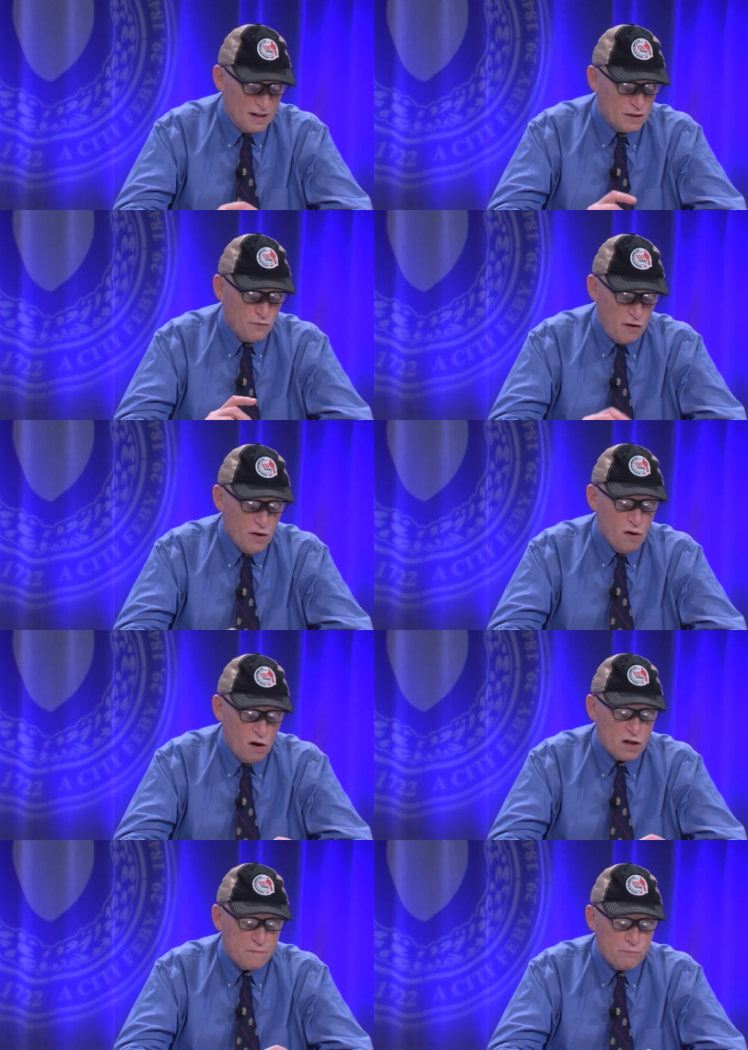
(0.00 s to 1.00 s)
It's very
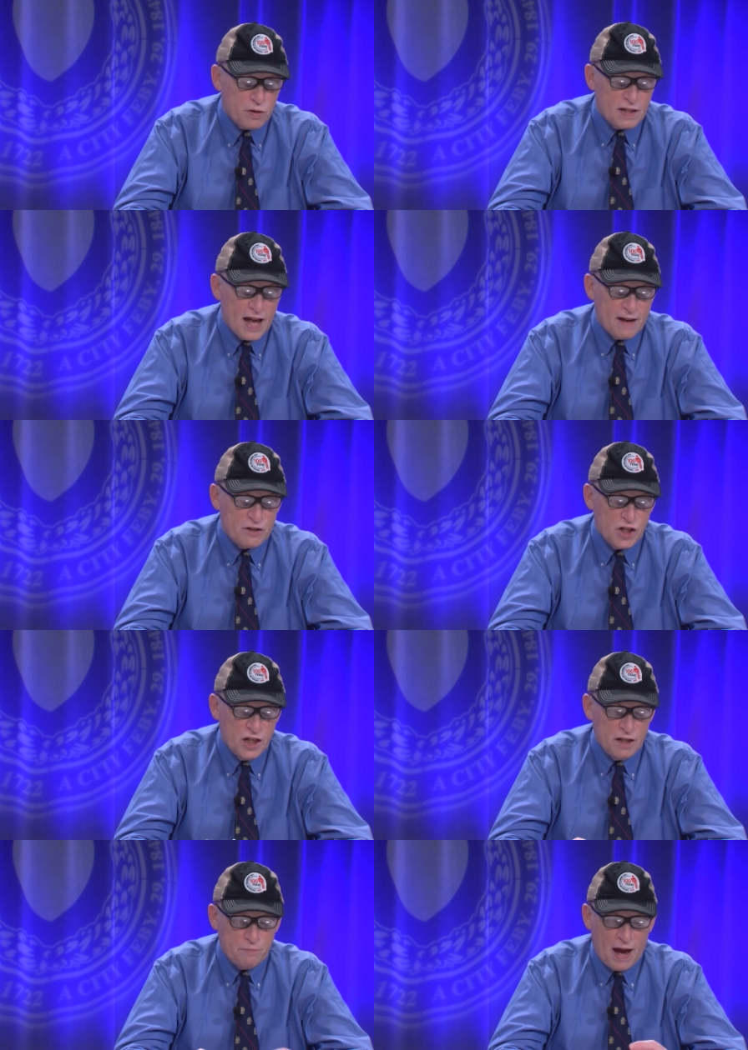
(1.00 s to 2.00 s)
hard to put that
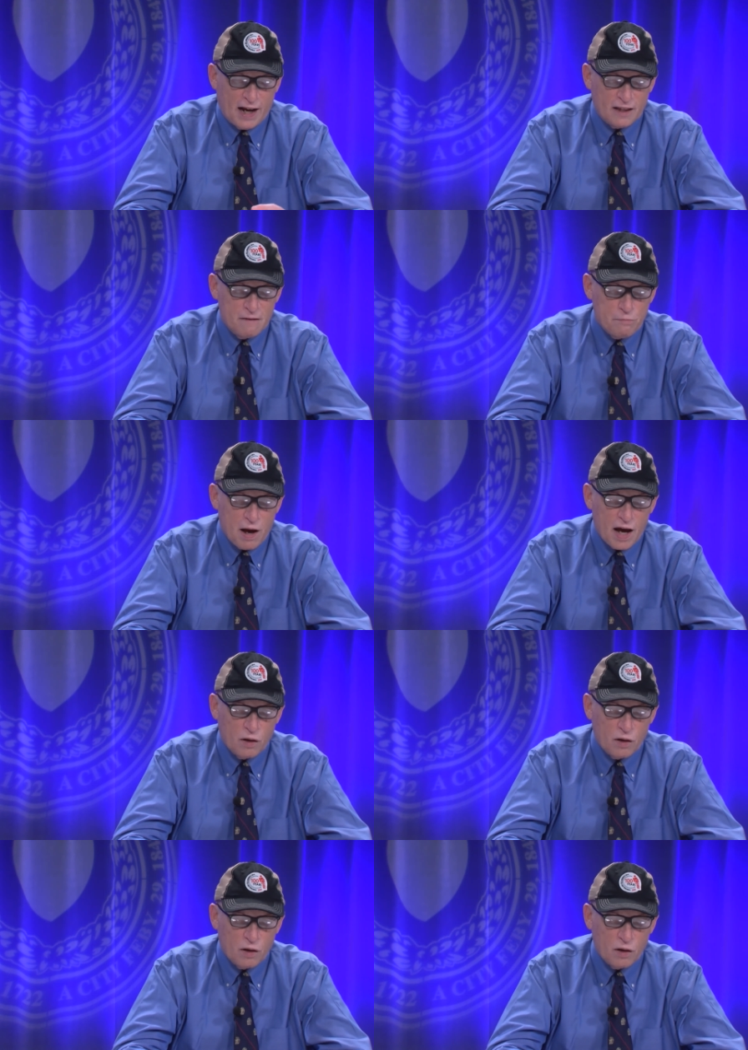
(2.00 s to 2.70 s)
genie back in the bottle.